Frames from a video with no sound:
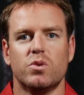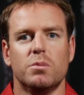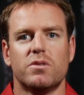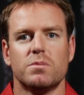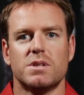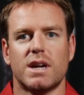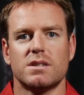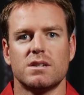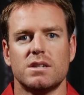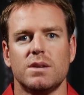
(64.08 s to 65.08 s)
a woman from
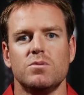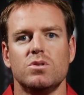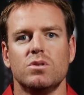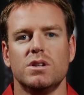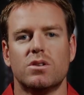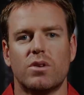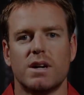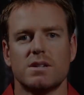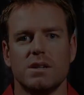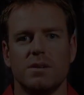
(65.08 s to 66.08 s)
Texas named Julie
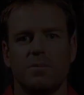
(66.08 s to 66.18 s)
DeRossi.